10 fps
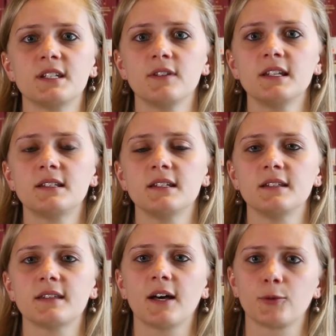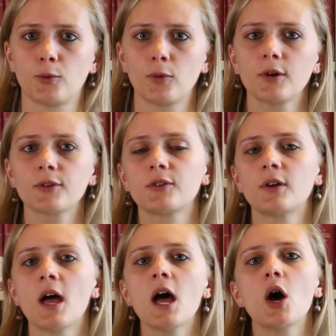divinities as rulers,
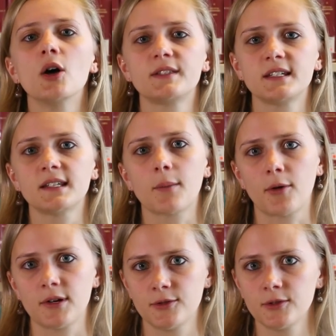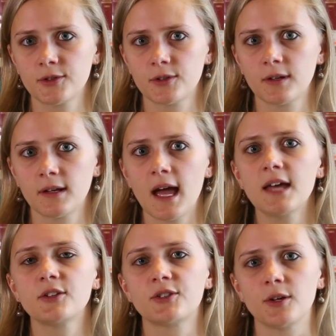a state apparatus,
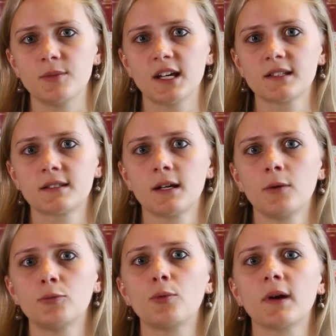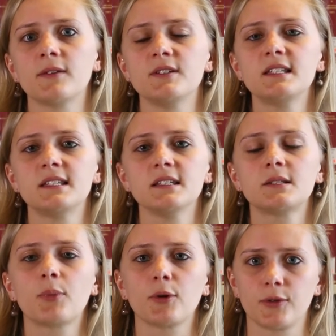and the subjects who were the
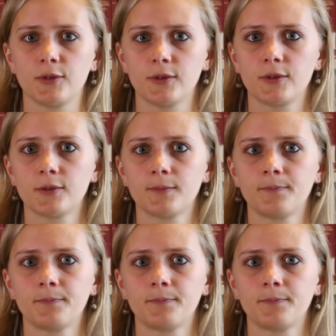deceased persons.